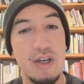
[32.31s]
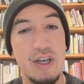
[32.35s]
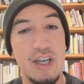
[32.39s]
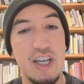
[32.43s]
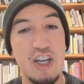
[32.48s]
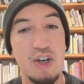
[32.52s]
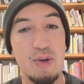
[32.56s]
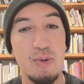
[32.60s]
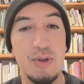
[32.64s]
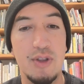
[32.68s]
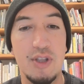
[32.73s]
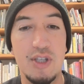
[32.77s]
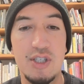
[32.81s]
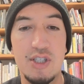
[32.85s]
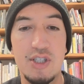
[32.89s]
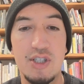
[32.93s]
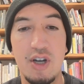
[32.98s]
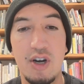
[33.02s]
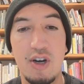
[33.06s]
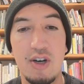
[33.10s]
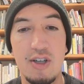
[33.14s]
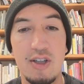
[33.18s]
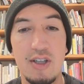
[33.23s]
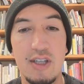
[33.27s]
Here with his
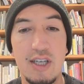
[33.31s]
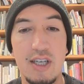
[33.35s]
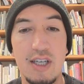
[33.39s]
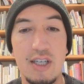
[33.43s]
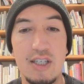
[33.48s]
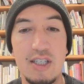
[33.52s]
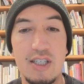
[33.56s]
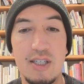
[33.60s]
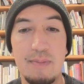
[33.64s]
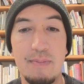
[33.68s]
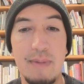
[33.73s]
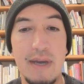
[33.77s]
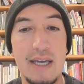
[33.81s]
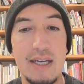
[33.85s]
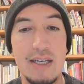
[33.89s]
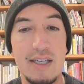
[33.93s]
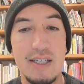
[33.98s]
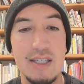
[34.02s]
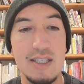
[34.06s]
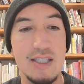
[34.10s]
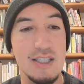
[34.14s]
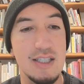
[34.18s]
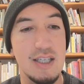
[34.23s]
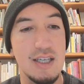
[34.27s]
darling,
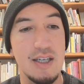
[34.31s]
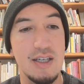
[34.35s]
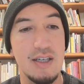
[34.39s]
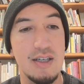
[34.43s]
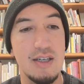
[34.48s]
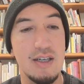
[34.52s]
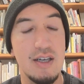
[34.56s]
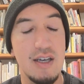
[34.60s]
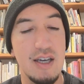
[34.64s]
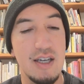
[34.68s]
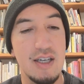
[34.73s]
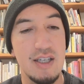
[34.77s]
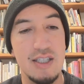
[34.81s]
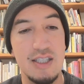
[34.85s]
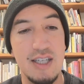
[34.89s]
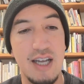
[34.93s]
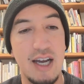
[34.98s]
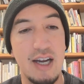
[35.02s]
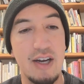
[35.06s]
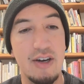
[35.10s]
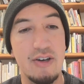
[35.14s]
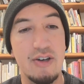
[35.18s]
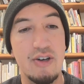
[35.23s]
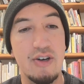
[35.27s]
demanding son and his
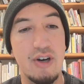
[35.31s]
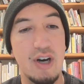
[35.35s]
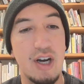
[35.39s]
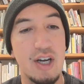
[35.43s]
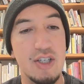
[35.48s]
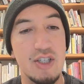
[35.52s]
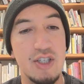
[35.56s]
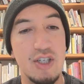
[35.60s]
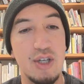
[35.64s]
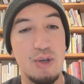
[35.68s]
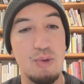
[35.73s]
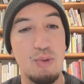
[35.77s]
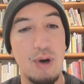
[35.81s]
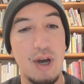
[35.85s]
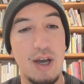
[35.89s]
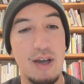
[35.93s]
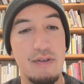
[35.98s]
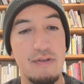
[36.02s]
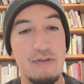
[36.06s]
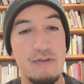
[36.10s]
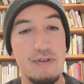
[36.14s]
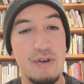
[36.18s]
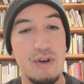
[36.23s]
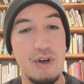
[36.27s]
tired, crotchety
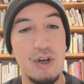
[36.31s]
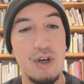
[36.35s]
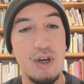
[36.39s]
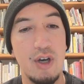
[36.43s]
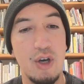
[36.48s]
wife,